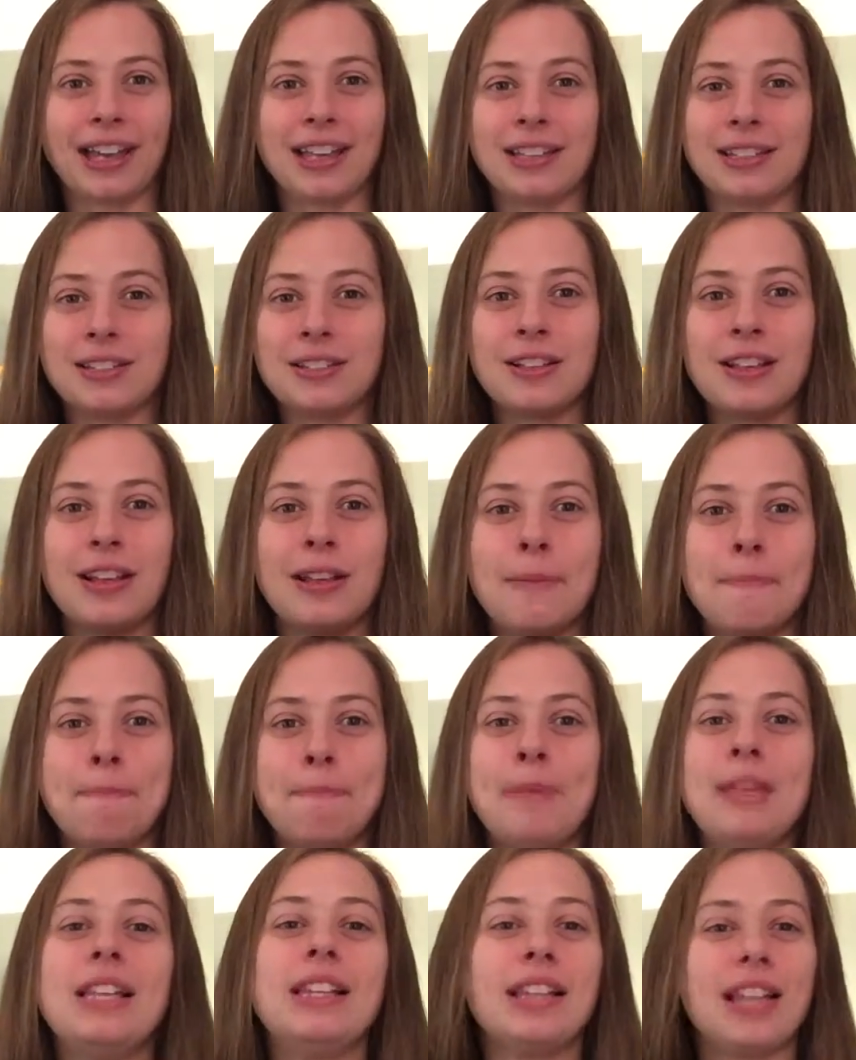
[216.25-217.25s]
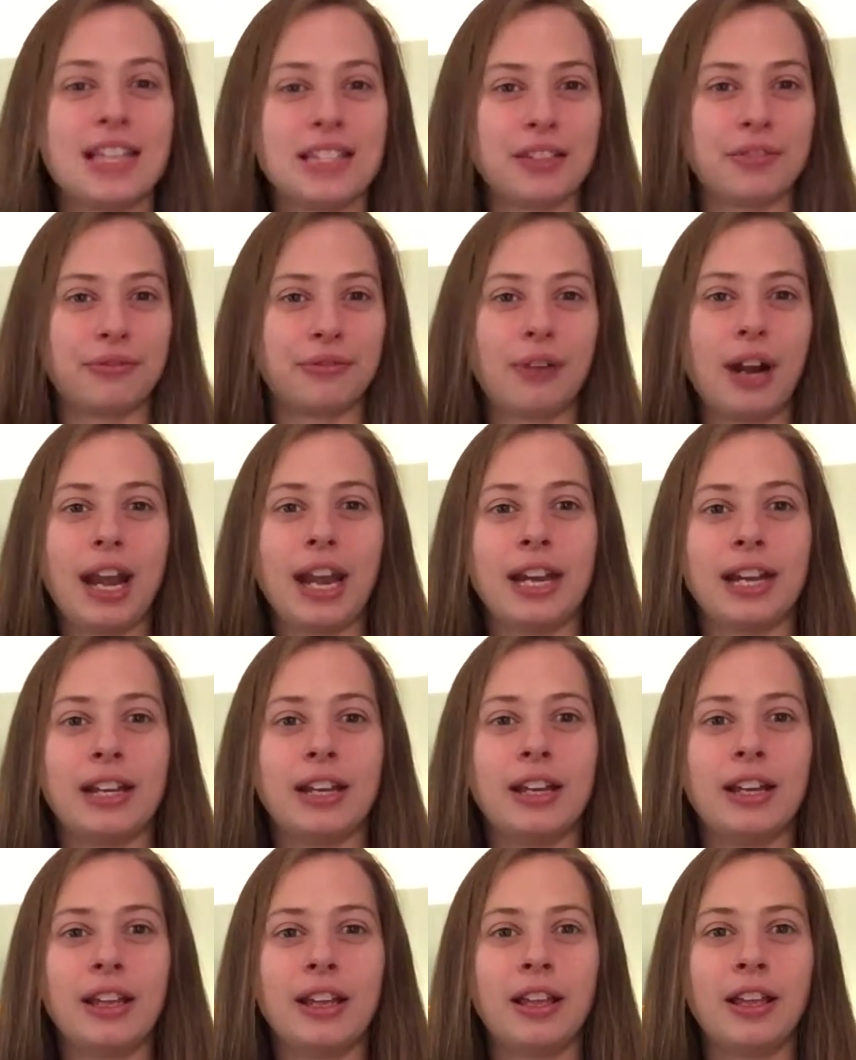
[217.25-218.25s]
and be less
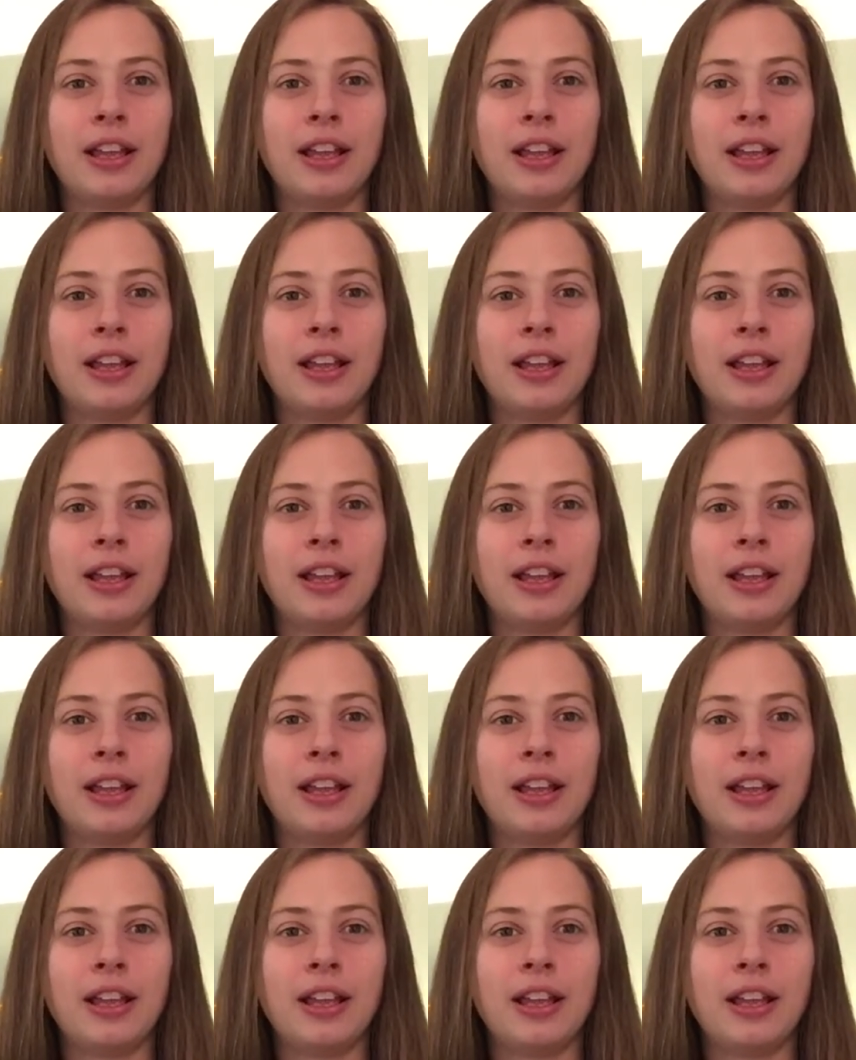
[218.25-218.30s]
afraid